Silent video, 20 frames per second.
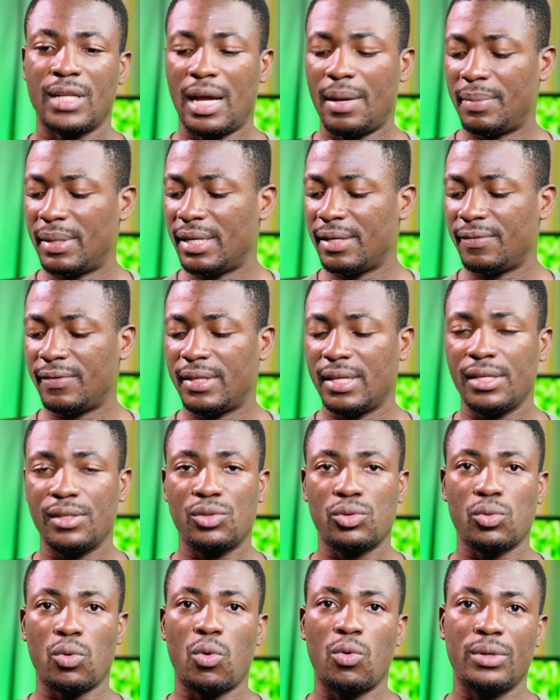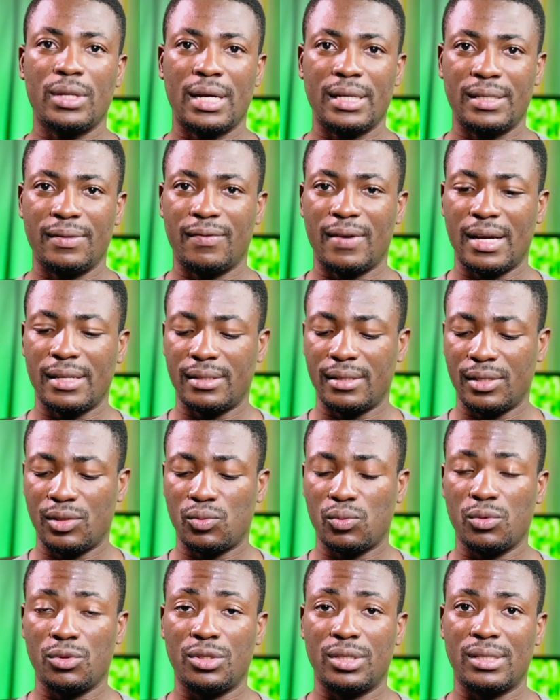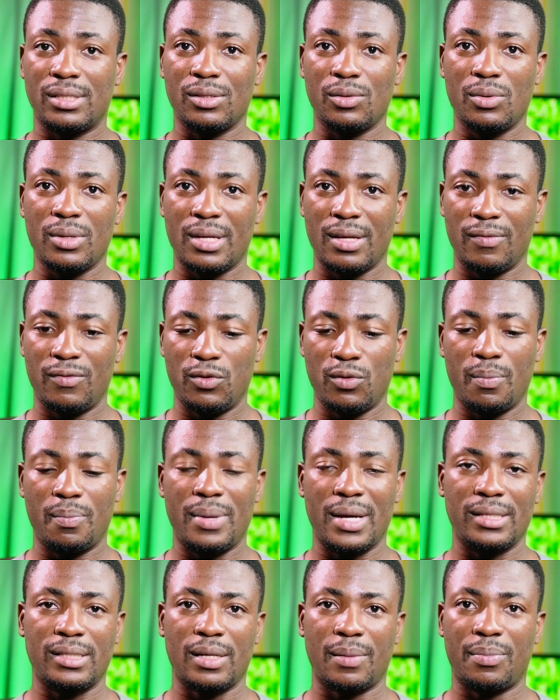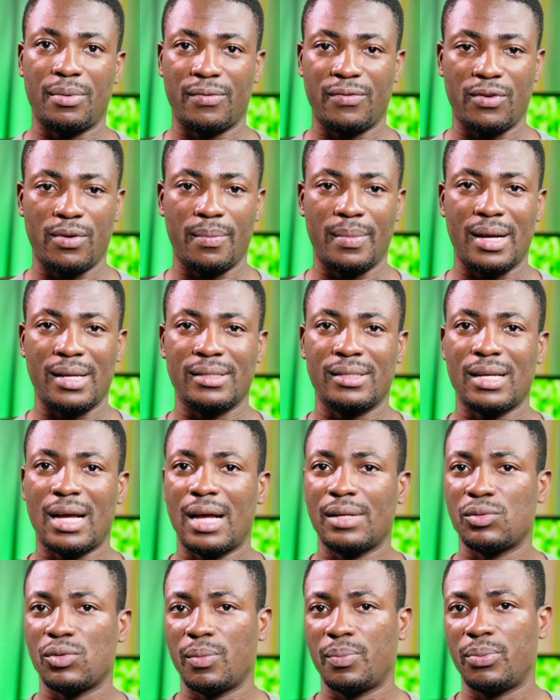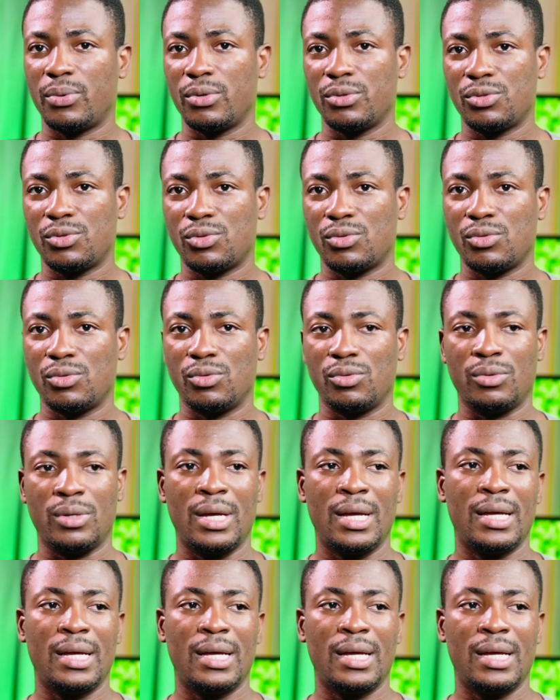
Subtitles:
I believe these older devices will still give you better performance as opposed to